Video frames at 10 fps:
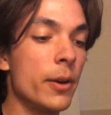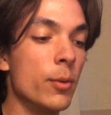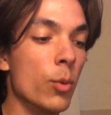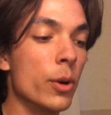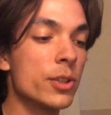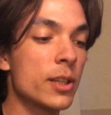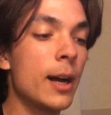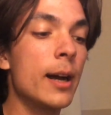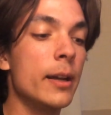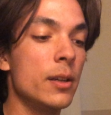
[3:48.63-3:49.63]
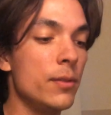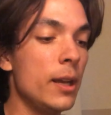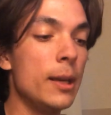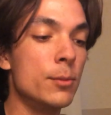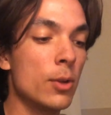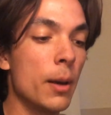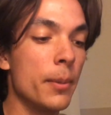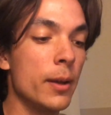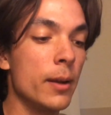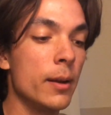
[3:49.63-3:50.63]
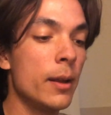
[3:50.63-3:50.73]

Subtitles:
worst kind of name-dropping,